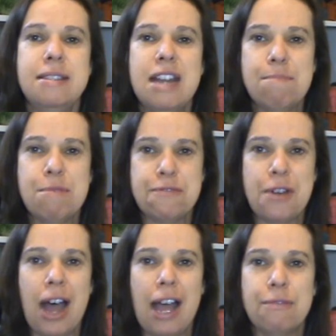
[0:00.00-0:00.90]
Number
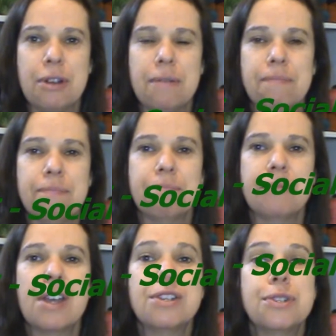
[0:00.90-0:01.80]
5,
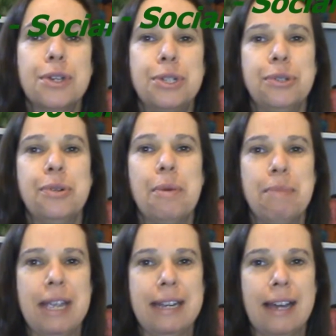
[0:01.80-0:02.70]
social
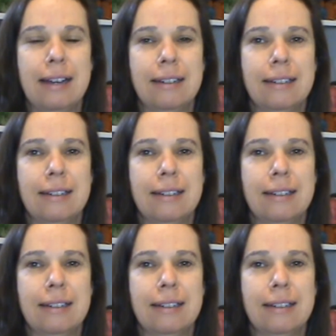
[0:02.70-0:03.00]
media.